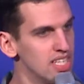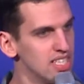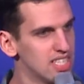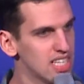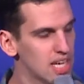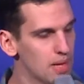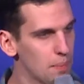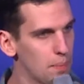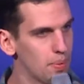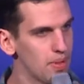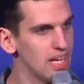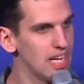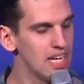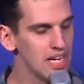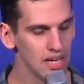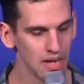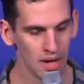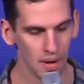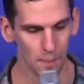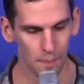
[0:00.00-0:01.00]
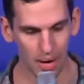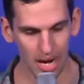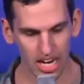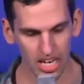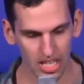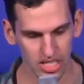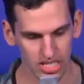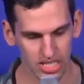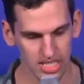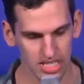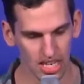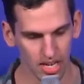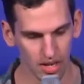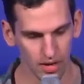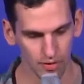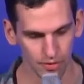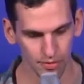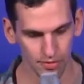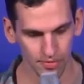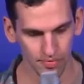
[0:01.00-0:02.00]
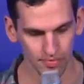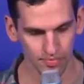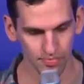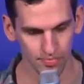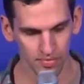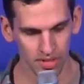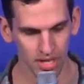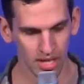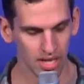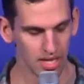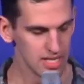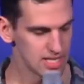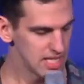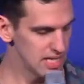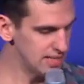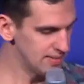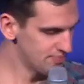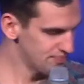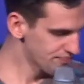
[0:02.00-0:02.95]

to complete by yourself. You see,